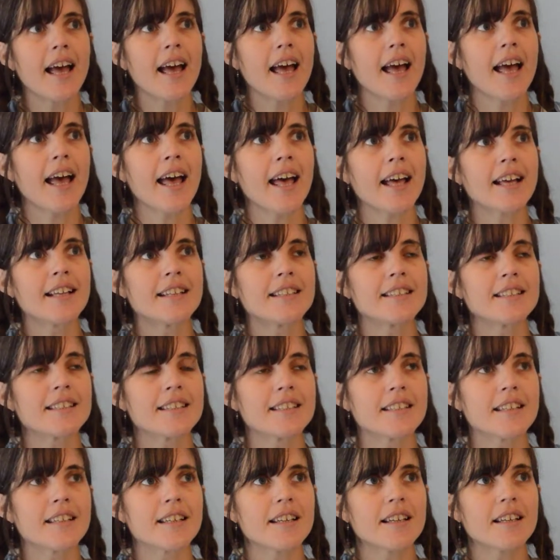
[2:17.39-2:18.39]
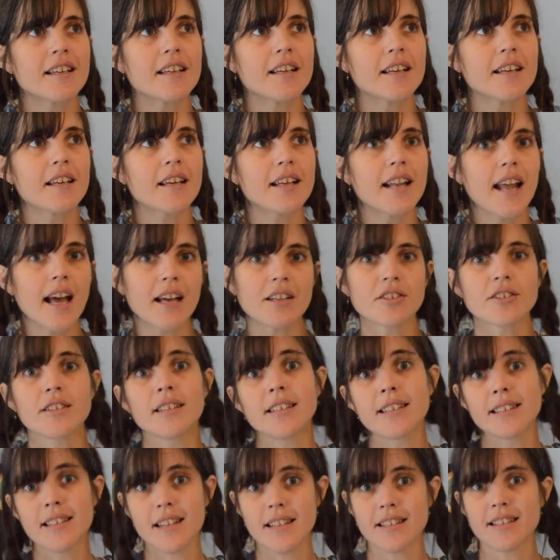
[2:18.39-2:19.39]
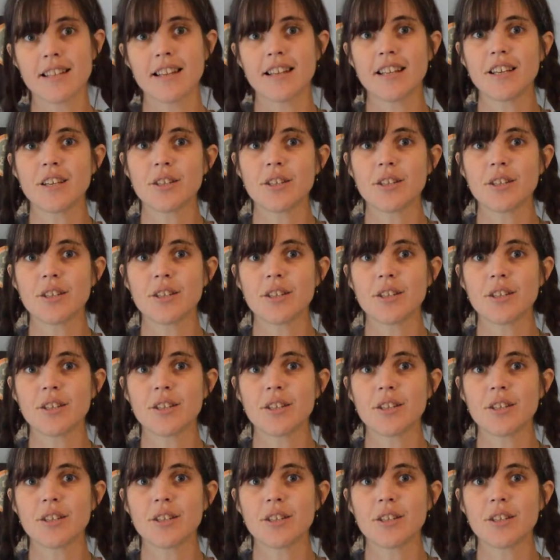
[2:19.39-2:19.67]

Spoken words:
And it actually says that